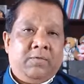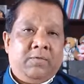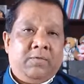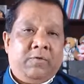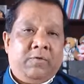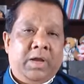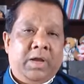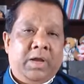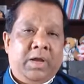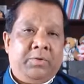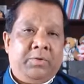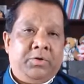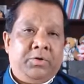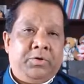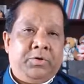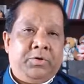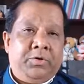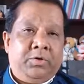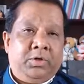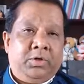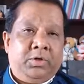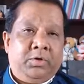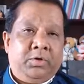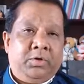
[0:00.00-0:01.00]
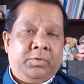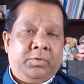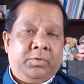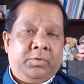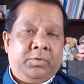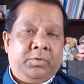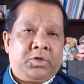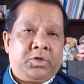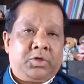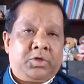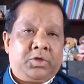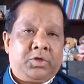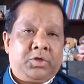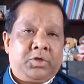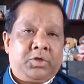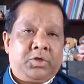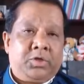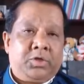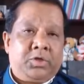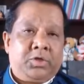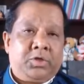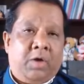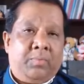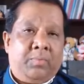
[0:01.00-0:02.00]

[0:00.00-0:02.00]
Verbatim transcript: For an epidural, we would stop